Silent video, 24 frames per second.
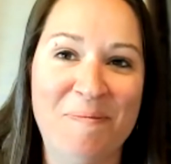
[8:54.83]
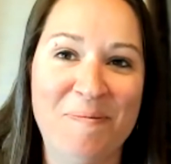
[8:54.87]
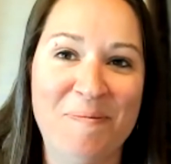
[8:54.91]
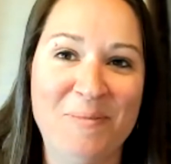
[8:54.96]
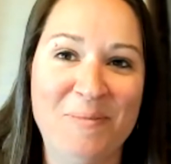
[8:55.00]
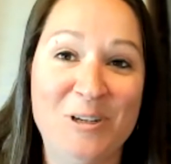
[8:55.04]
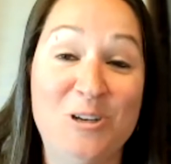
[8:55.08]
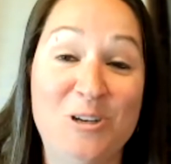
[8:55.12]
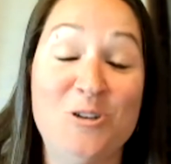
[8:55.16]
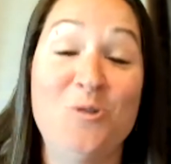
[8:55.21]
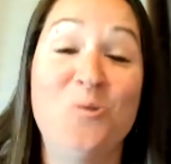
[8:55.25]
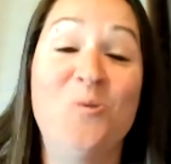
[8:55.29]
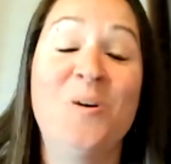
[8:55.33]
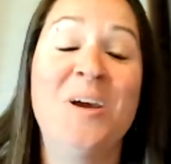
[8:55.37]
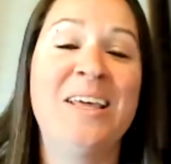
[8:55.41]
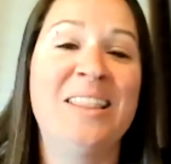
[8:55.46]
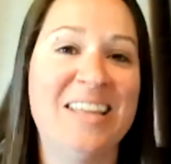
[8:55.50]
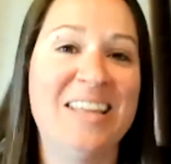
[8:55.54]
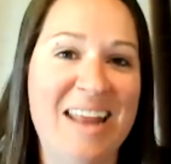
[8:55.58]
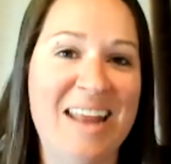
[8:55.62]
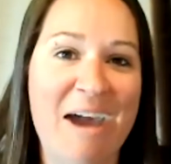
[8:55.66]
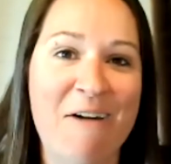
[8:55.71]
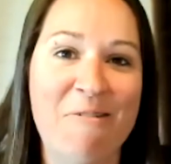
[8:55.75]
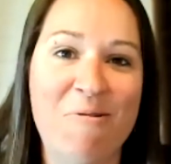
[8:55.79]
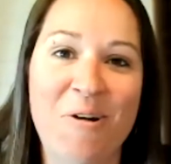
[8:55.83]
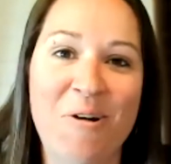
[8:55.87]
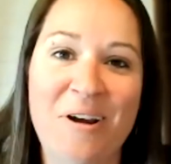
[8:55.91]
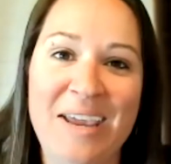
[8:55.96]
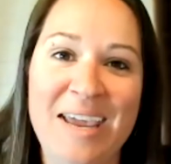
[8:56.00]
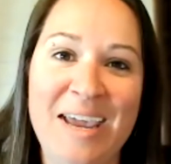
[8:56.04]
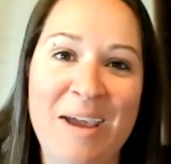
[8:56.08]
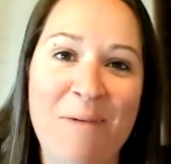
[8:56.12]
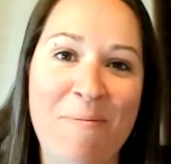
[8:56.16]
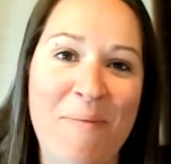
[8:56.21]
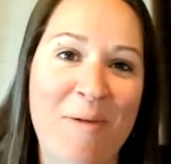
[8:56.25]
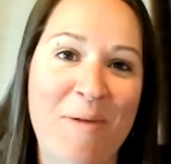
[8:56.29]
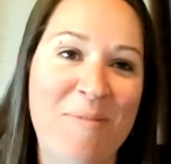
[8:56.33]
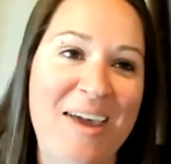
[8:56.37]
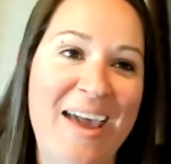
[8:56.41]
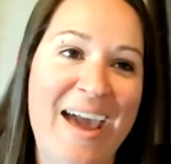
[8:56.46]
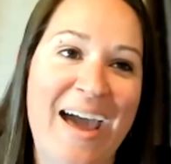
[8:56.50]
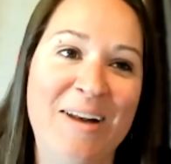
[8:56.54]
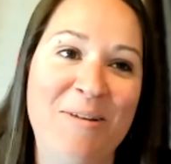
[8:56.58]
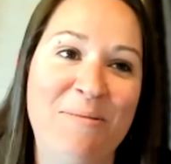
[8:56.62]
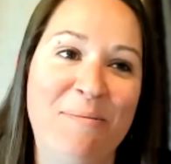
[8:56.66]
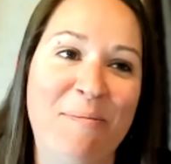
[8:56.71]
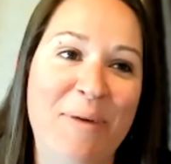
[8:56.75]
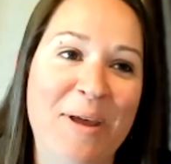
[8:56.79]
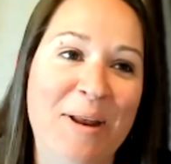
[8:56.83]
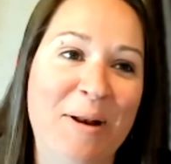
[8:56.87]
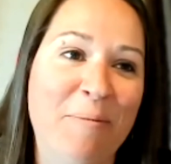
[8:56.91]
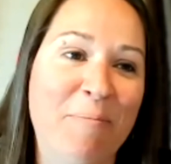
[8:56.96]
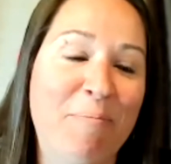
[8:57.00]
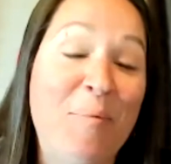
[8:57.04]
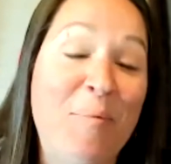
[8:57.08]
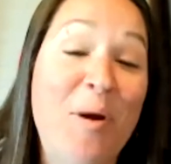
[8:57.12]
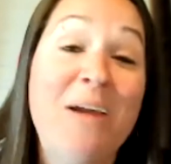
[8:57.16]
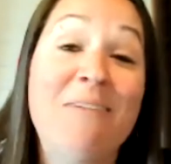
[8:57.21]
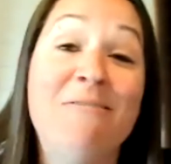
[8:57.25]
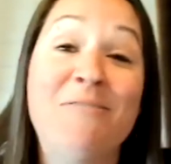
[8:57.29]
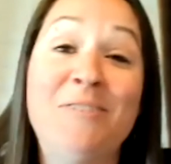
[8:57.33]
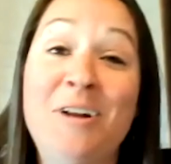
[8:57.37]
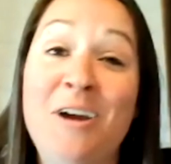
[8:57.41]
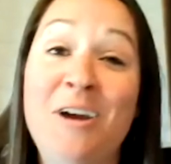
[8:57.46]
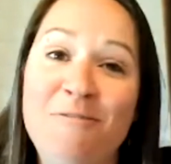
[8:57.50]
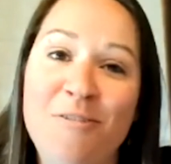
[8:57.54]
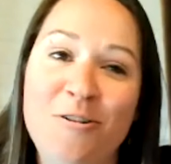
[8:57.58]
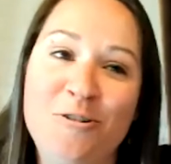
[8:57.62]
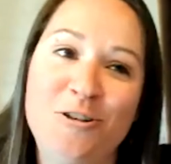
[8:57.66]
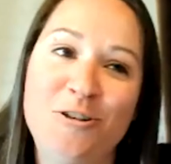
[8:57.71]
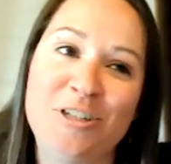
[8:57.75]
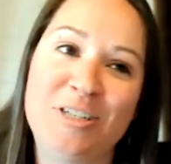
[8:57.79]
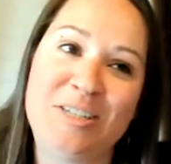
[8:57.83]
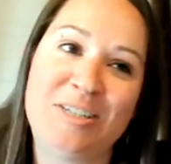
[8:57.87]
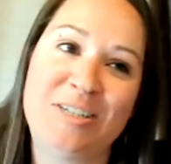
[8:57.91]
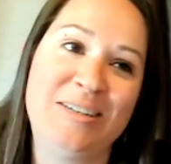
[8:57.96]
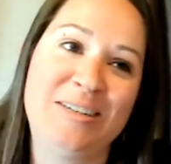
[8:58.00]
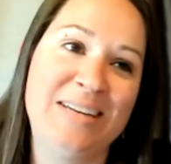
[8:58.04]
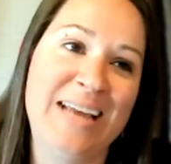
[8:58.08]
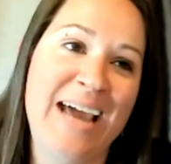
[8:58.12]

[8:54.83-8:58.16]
doing the networking, maybe hadn't been brave enough or just